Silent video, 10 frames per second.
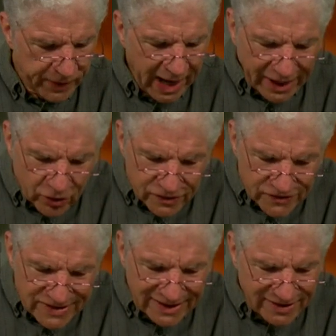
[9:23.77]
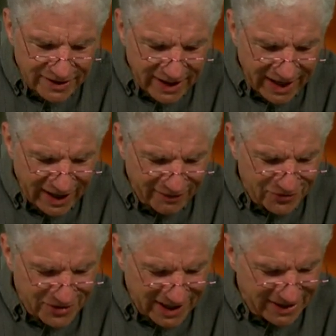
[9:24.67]
I couldn't stick to the diet after
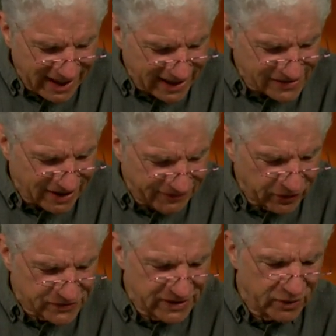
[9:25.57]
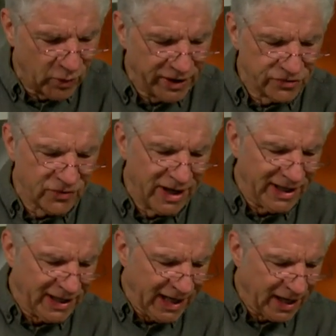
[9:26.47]
10 days. I felt sick, wanted to try
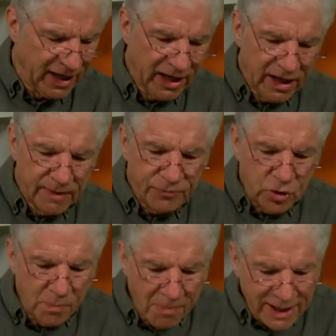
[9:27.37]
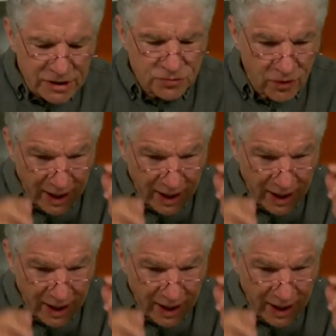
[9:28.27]
it again. You might try